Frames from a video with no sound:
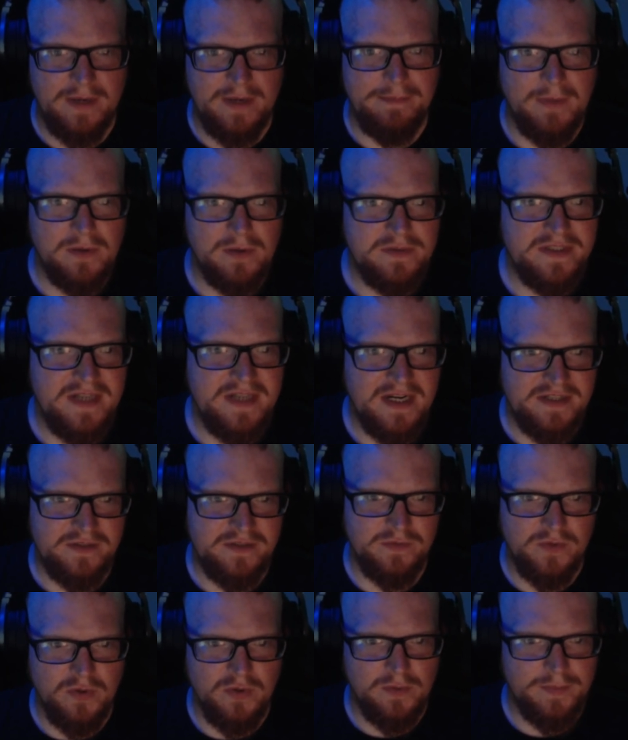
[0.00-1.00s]

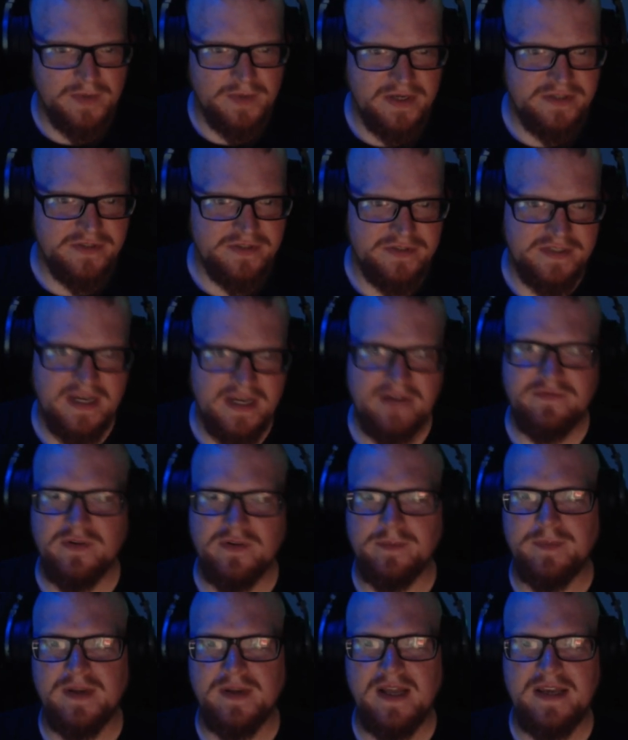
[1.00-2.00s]
multinational corporations have
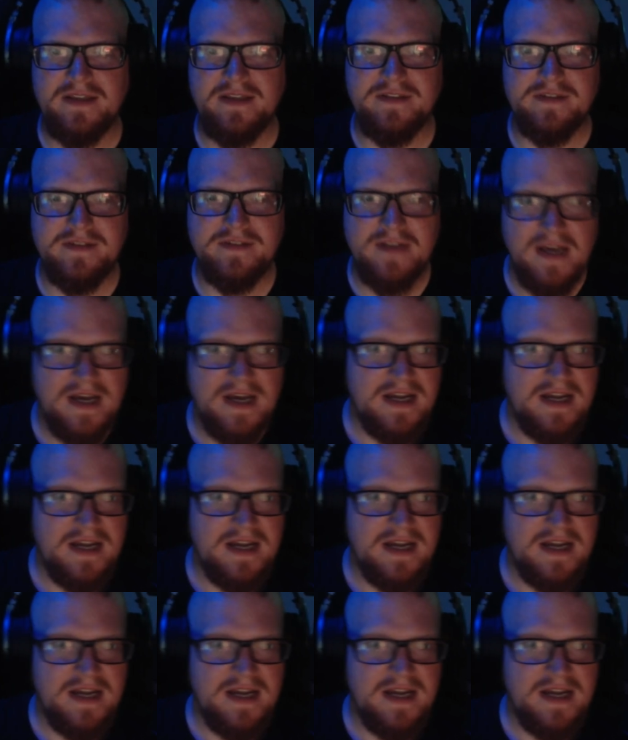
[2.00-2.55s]
replaced